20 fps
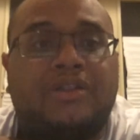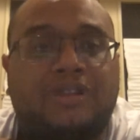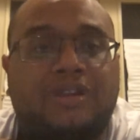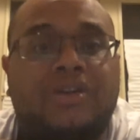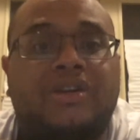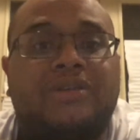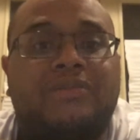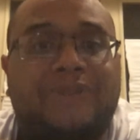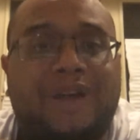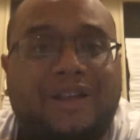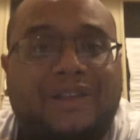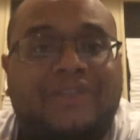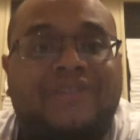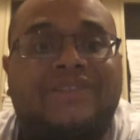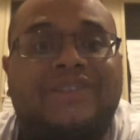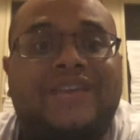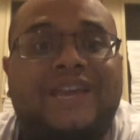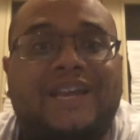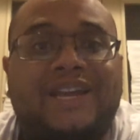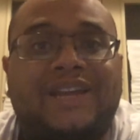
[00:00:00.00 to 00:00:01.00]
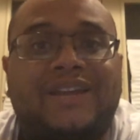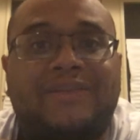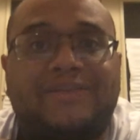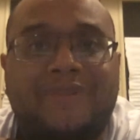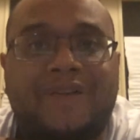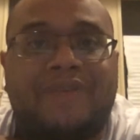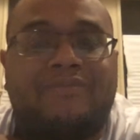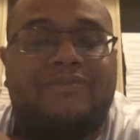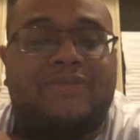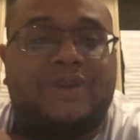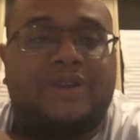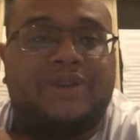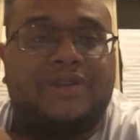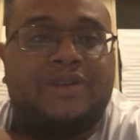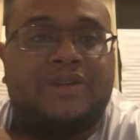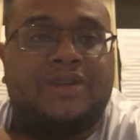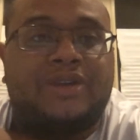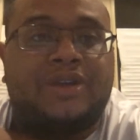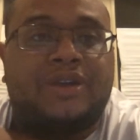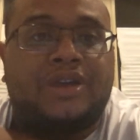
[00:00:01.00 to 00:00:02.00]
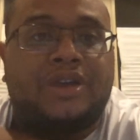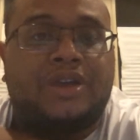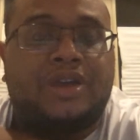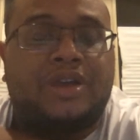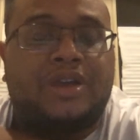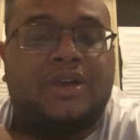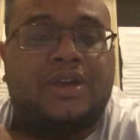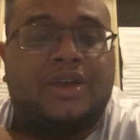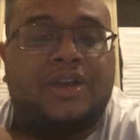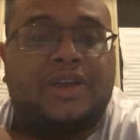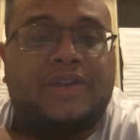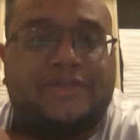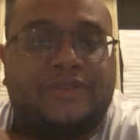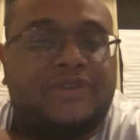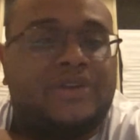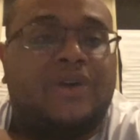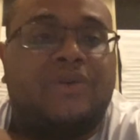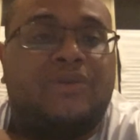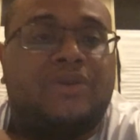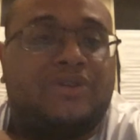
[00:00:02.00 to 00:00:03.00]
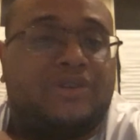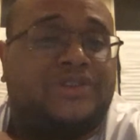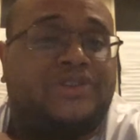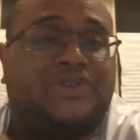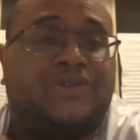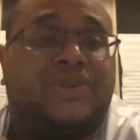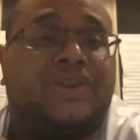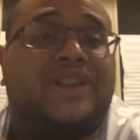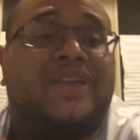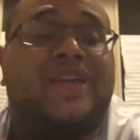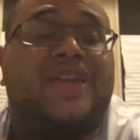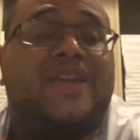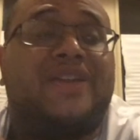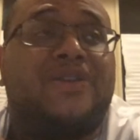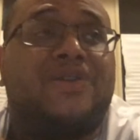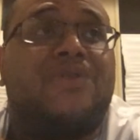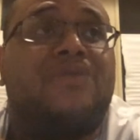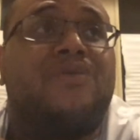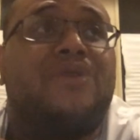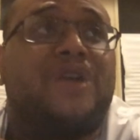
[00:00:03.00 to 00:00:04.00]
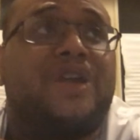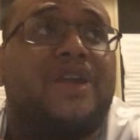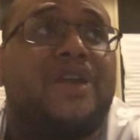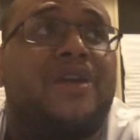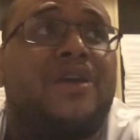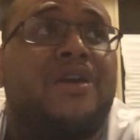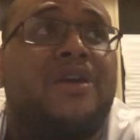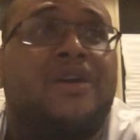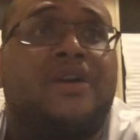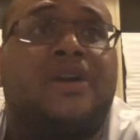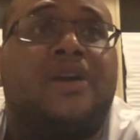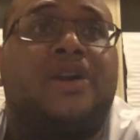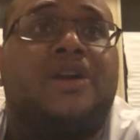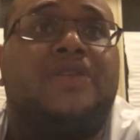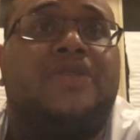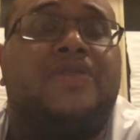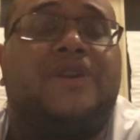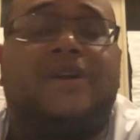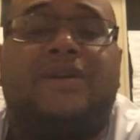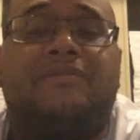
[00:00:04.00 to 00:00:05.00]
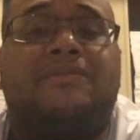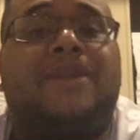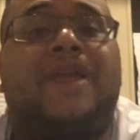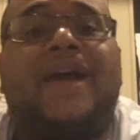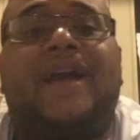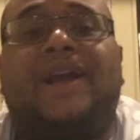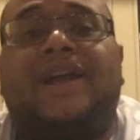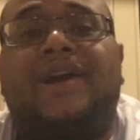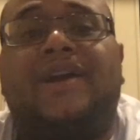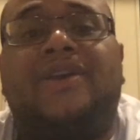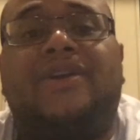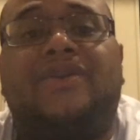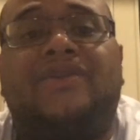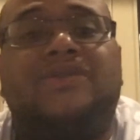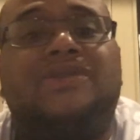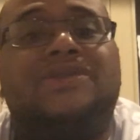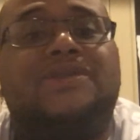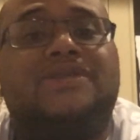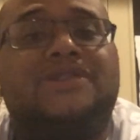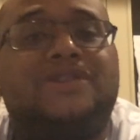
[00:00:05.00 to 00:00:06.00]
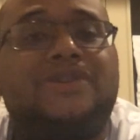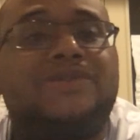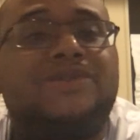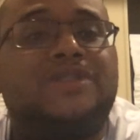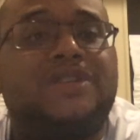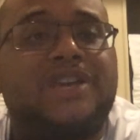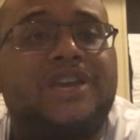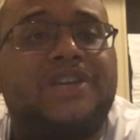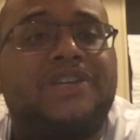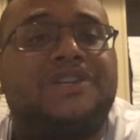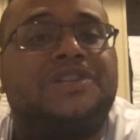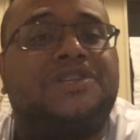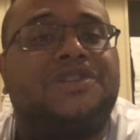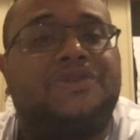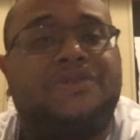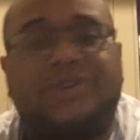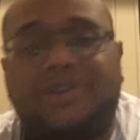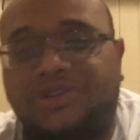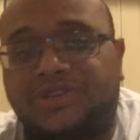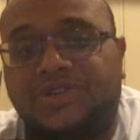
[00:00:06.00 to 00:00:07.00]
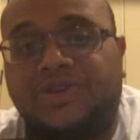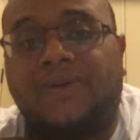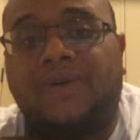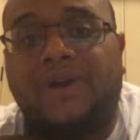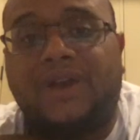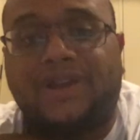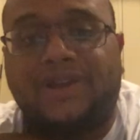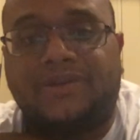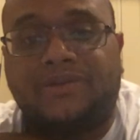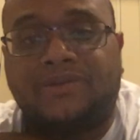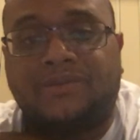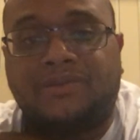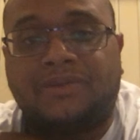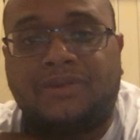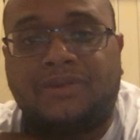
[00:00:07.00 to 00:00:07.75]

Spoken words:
Learn about the Second Amendment. If you don't want to join the NRA, there are Black Gun Owners Associations you can join.